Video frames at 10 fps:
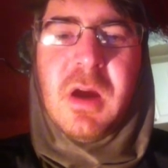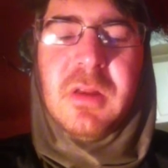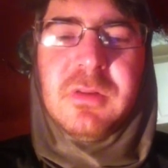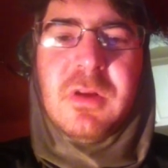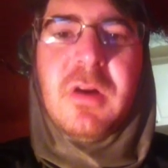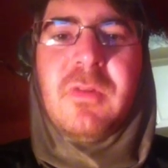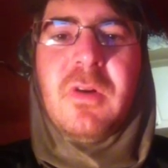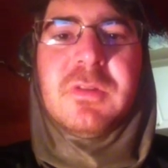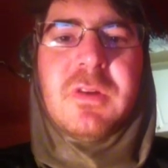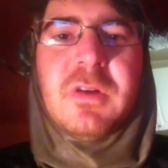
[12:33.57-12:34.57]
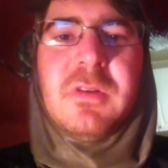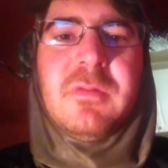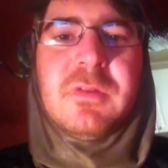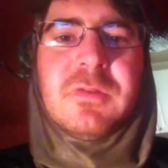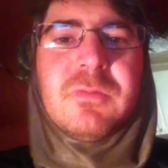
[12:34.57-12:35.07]
I love all the targeted
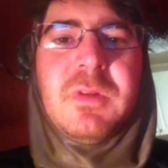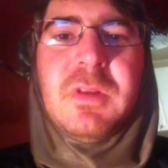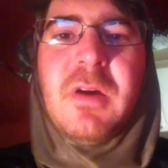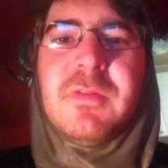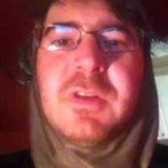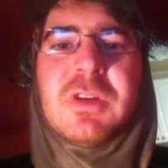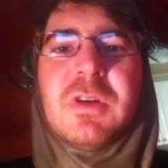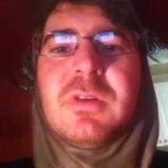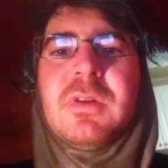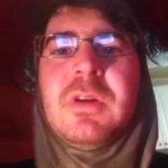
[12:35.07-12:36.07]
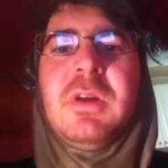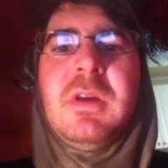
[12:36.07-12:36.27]
individuals. We love each other.